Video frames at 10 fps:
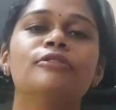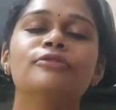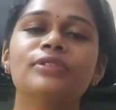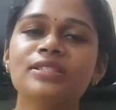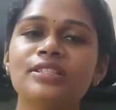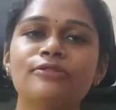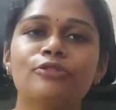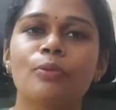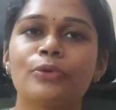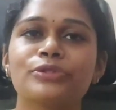First and
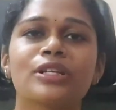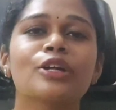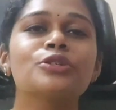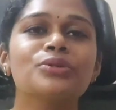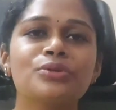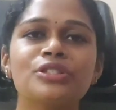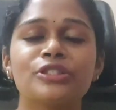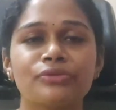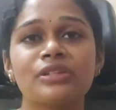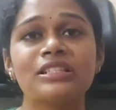foremost, there are two
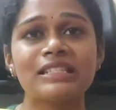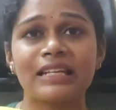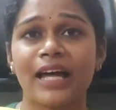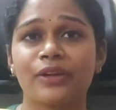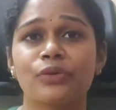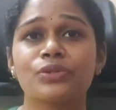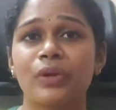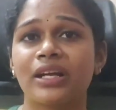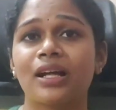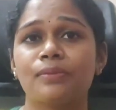different scenarios
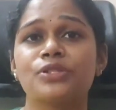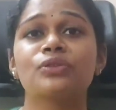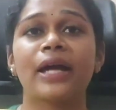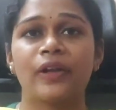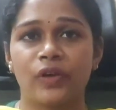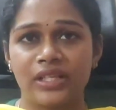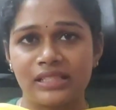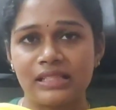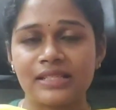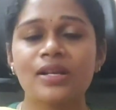when it comes to thyroid
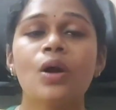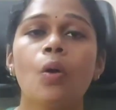disease.